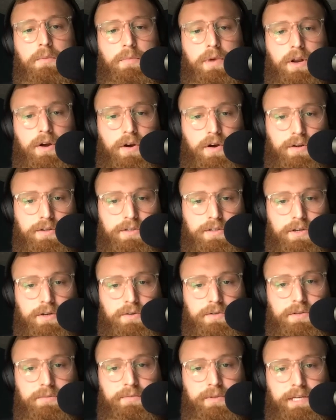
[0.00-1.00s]
but
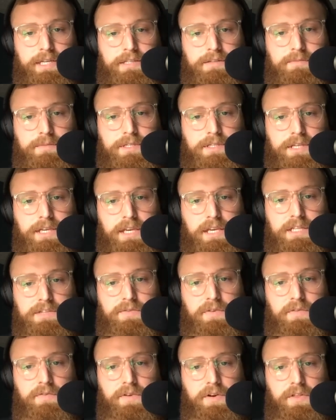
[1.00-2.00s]
also to plant some seeds
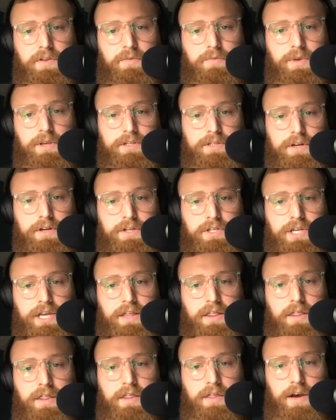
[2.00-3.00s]
for further research
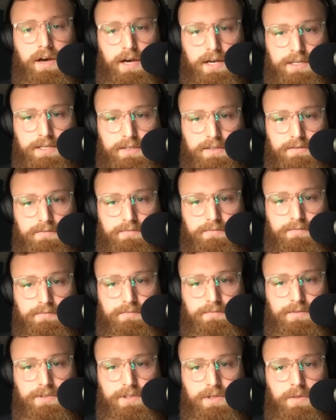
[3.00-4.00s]
and thought.
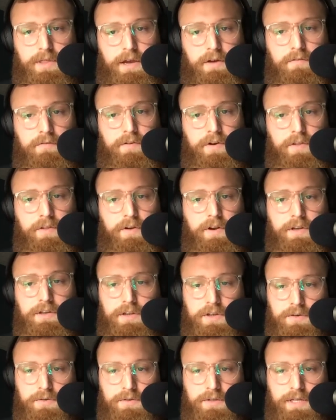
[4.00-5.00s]
So without further
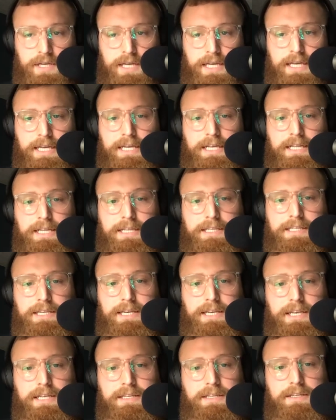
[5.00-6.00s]
ado, let's
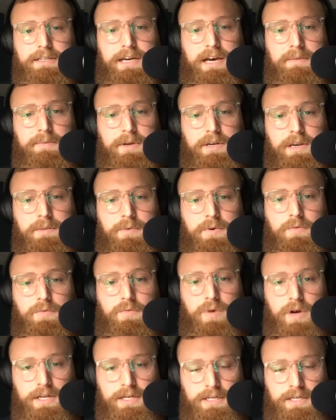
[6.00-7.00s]
get into topic number
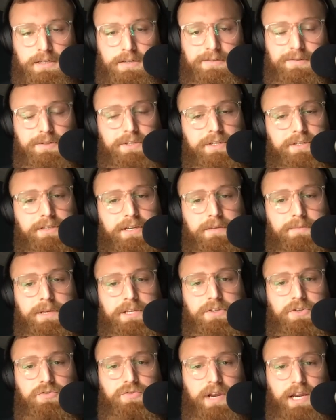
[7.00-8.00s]
1, which is going to be
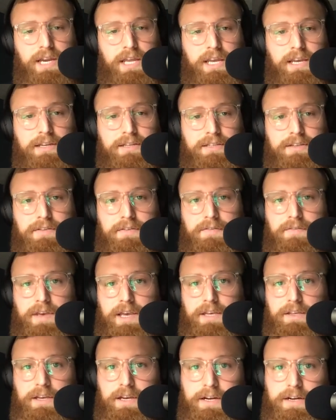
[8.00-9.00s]
training to
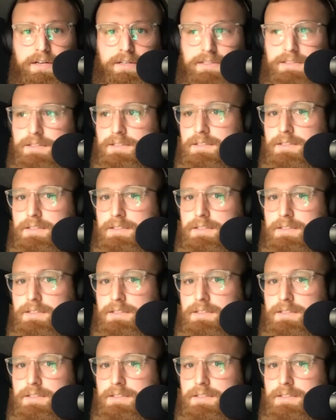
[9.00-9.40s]
failure.